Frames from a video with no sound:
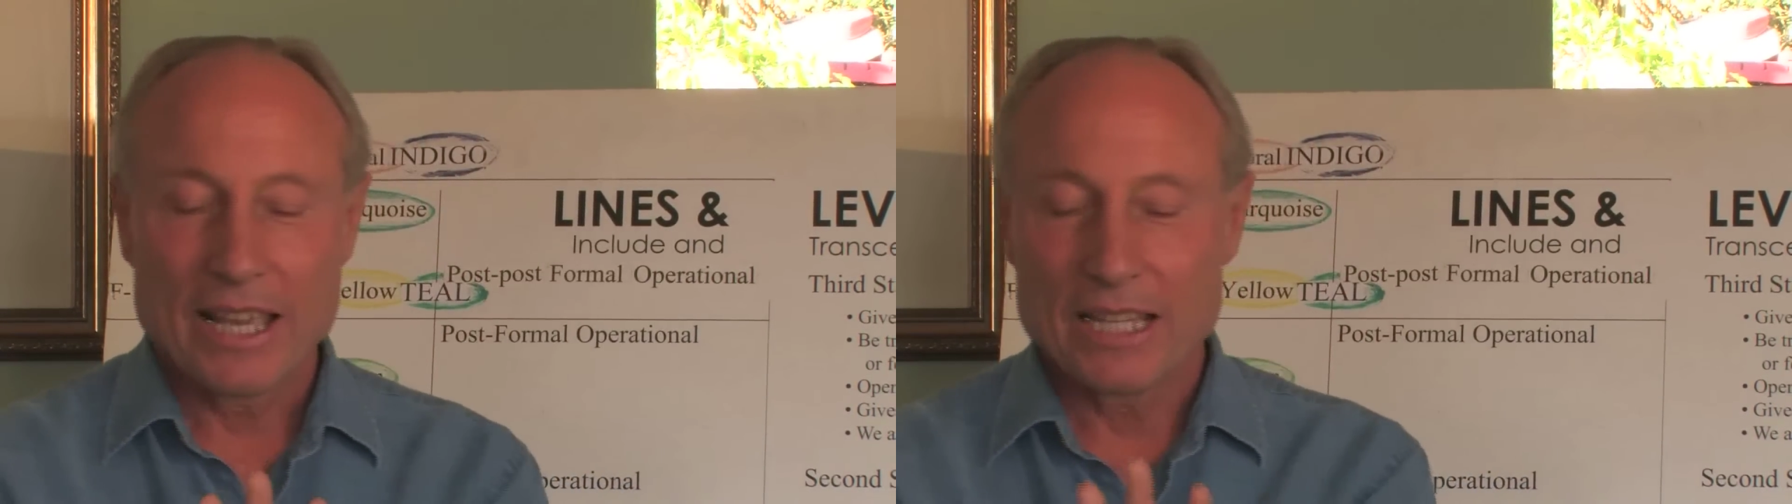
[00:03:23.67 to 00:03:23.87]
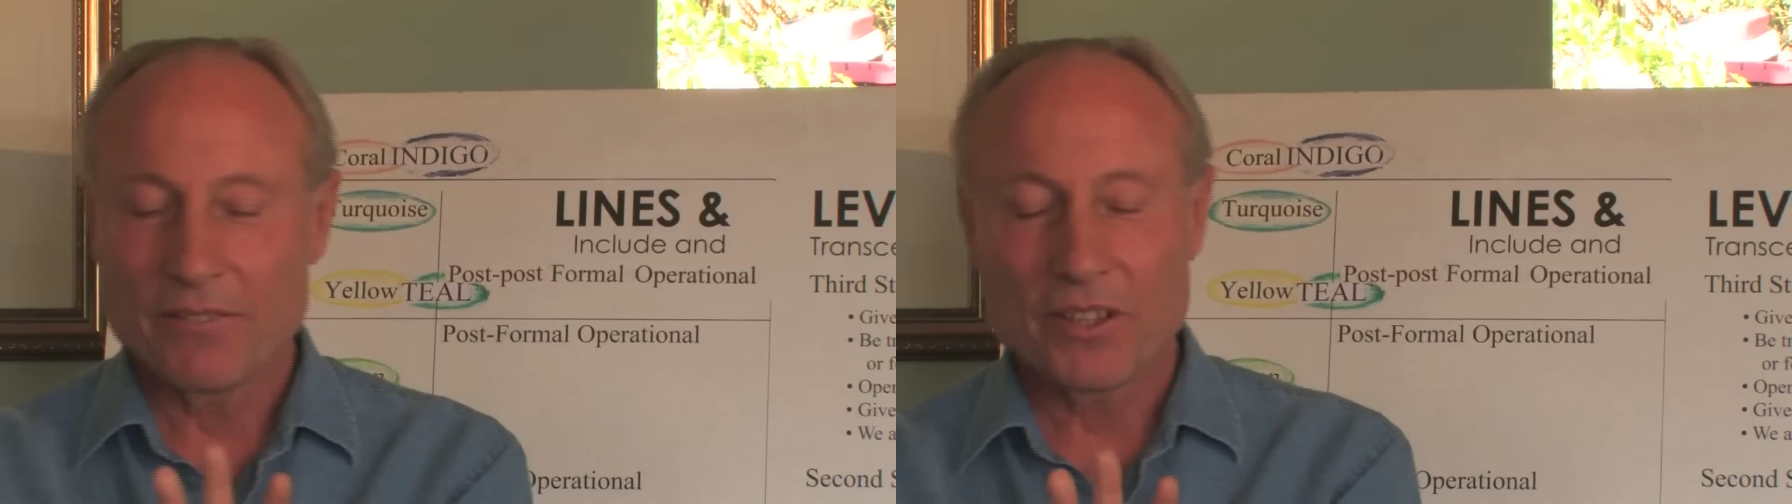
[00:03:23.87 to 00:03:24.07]

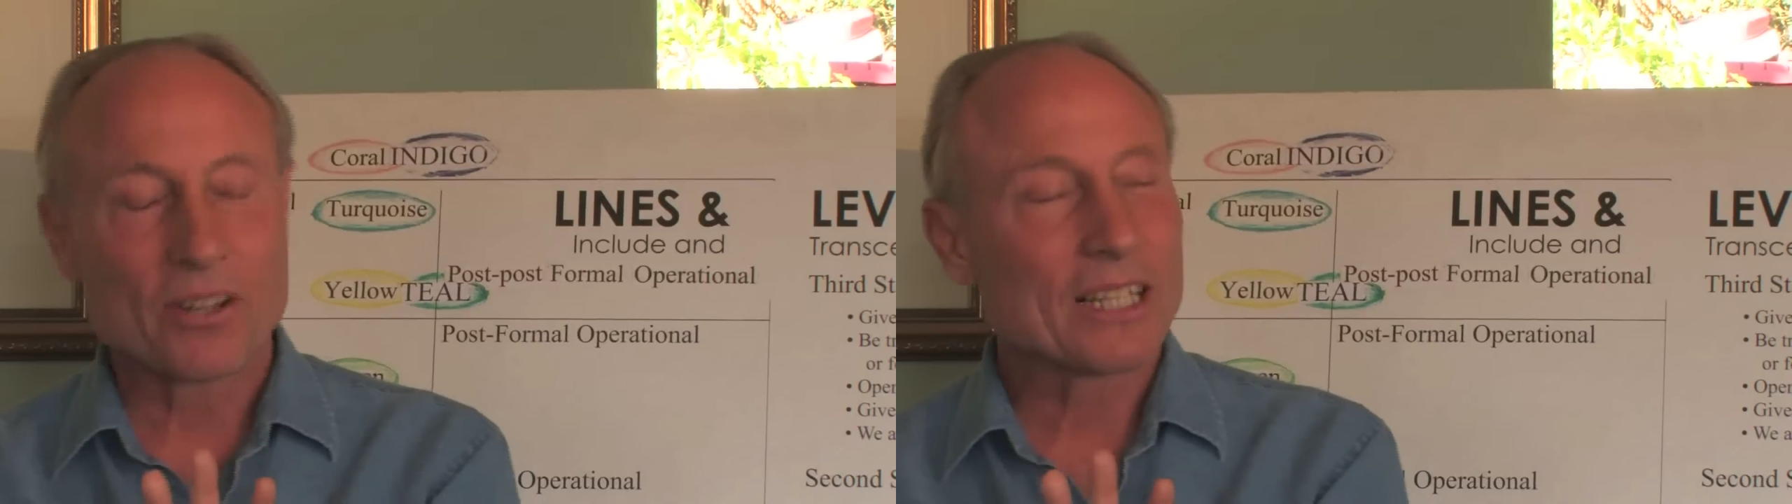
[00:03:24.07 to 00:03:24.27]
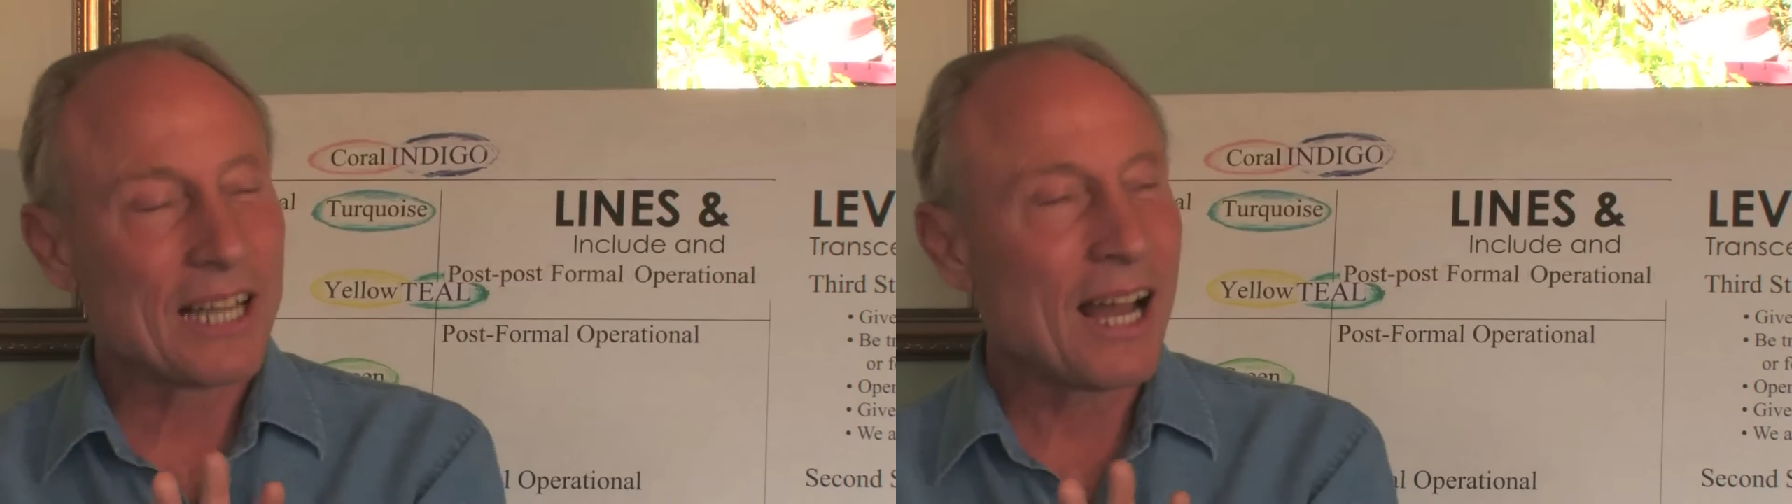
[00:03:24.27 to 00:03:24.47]
And if
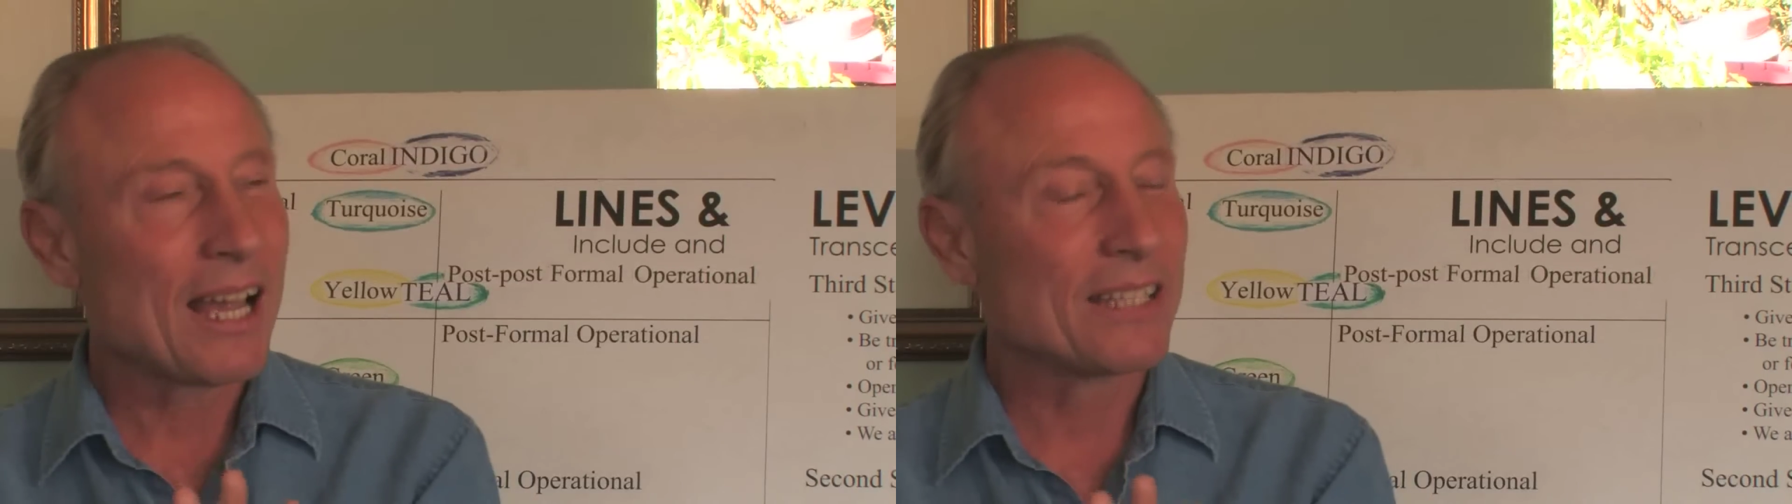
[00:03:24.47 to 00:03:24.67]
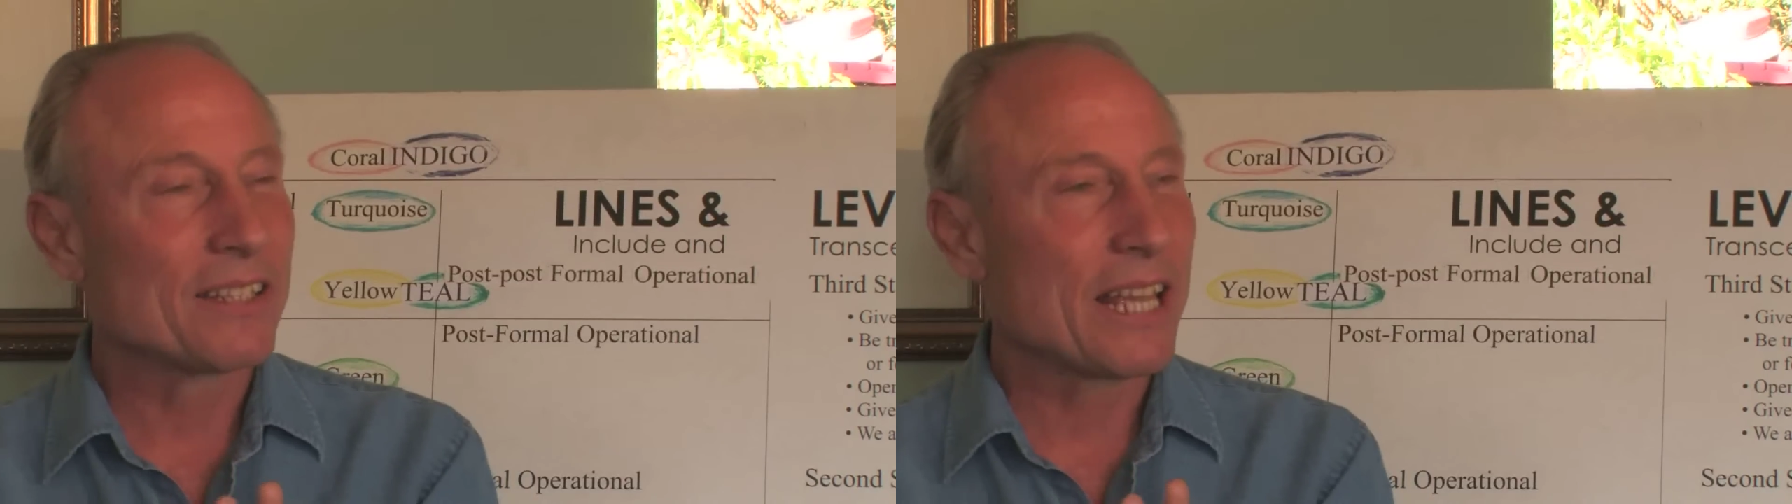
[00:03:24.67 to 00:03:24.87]
they're a
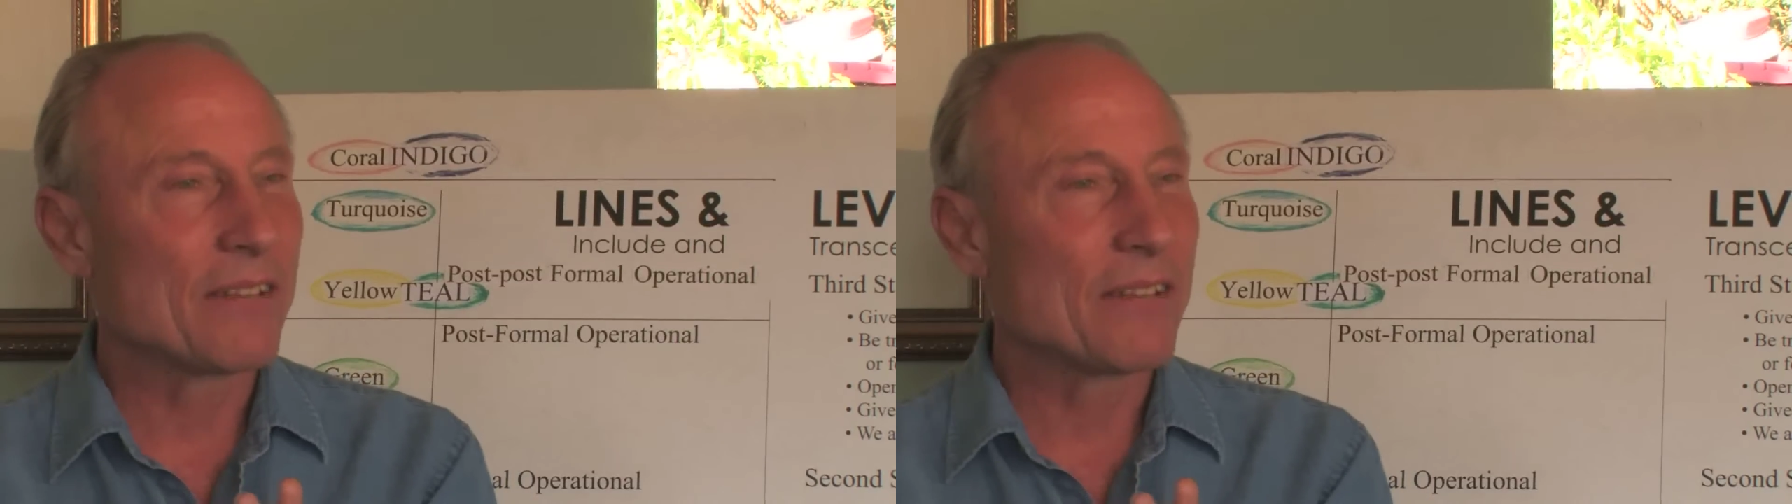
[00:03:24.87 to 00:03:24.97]
guy, do they